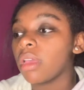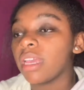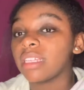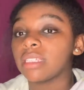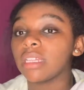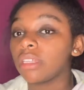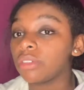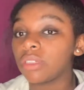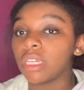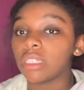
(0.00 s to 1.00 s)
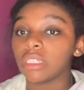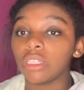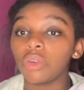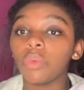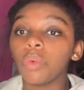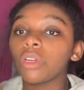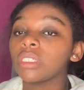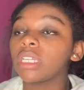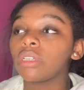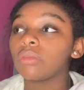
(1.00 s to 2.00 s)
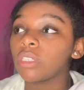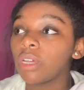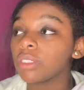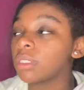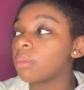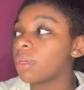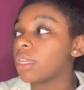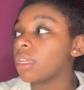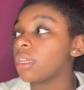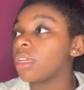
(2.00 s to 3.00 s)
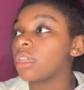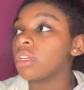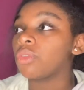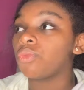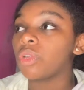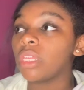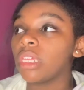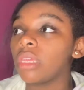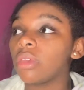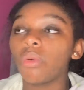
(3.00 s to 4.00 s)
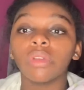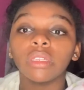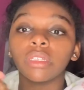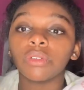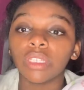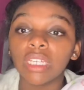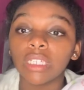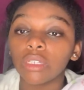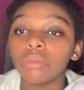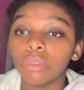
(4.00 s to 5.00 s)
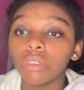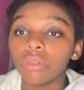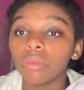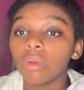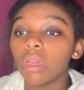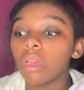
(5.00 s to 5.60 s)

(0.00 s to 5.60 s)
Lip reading: It's the little things. The little words that you tell somebody could really, or the little things that you do